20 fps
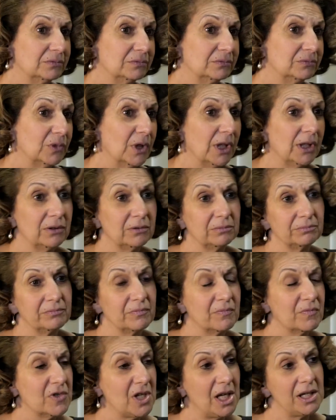well,
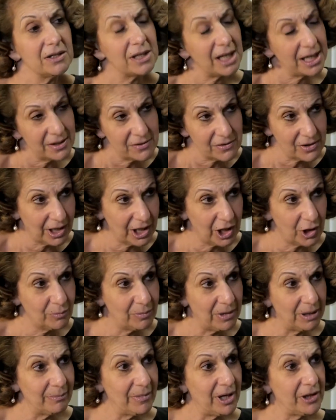10 days ago
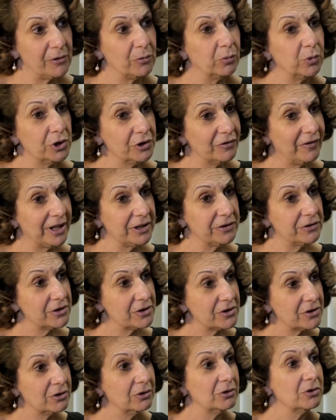my mother would have
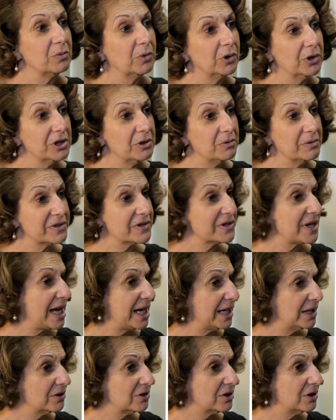understood what you were
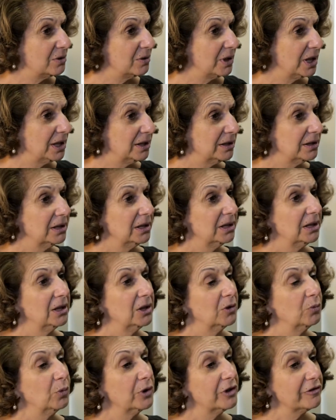saying to her,
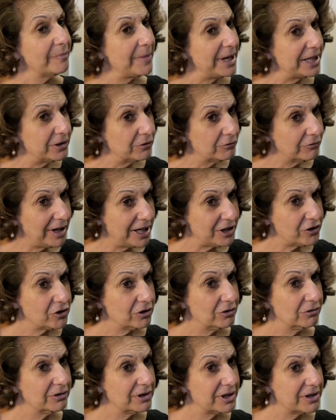would have made a
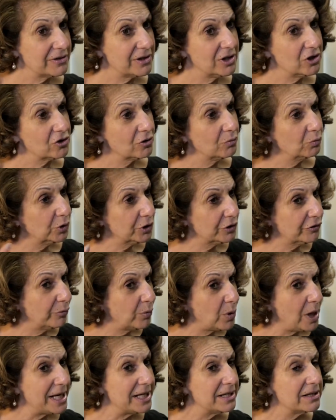rational decision, would have
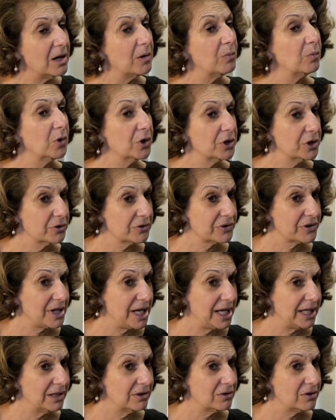weighed up what you're
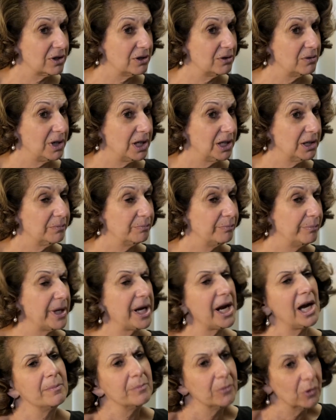saying to her, but
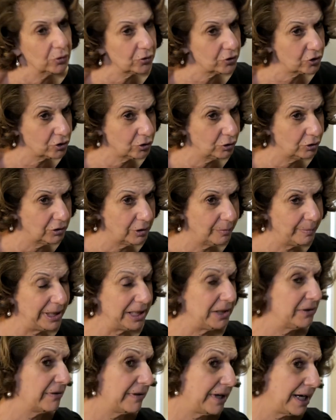I'm not sure
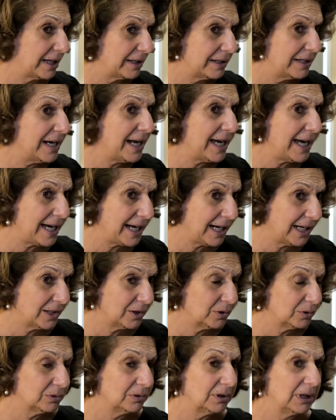about that
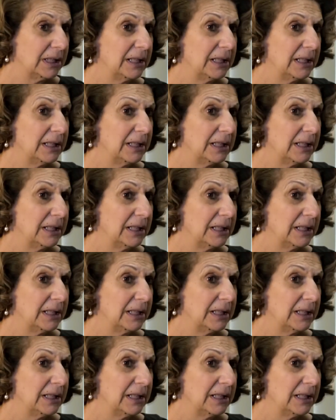now.